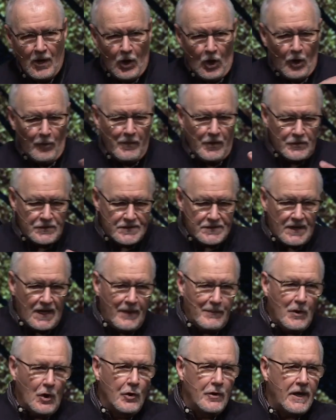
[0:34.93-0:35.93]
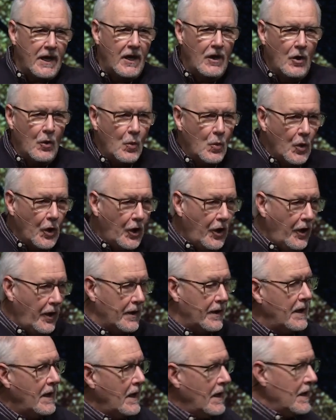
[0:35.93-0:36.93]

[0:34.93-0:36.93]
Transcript: Homo, same, logeo, word.